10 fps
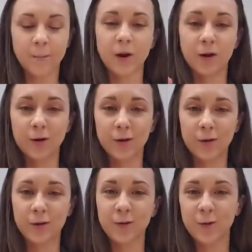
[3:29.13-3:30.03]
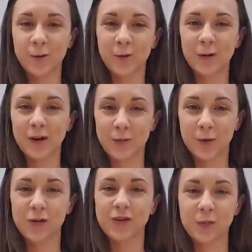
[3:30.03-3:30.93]
but I'll go through the order in
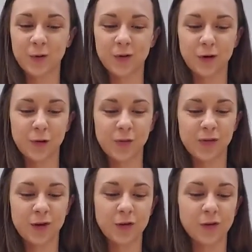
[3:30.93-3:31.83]
more simple terms.